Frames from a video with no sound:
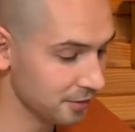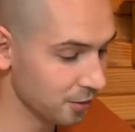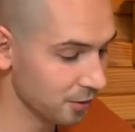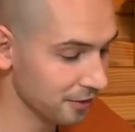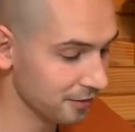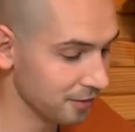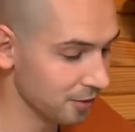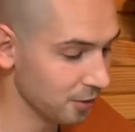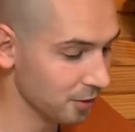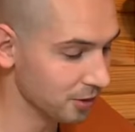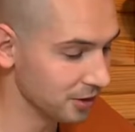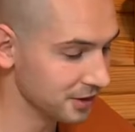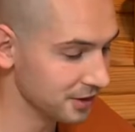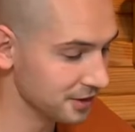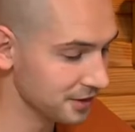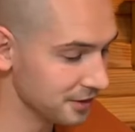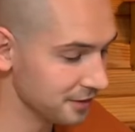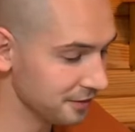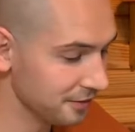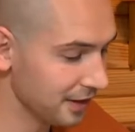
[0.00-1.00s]
4
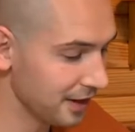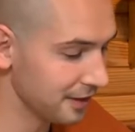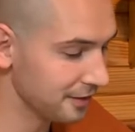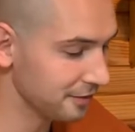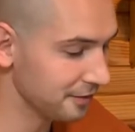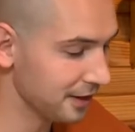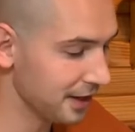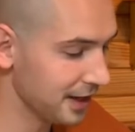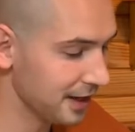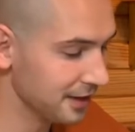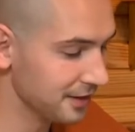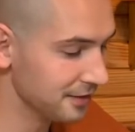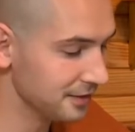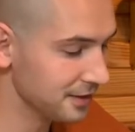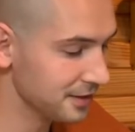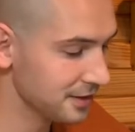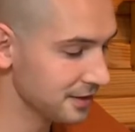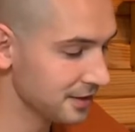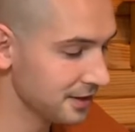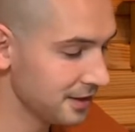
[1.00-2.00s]
4s, 5
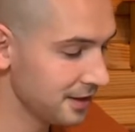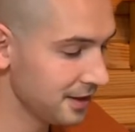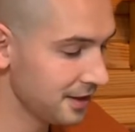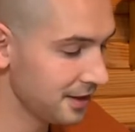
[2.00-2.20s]
5s,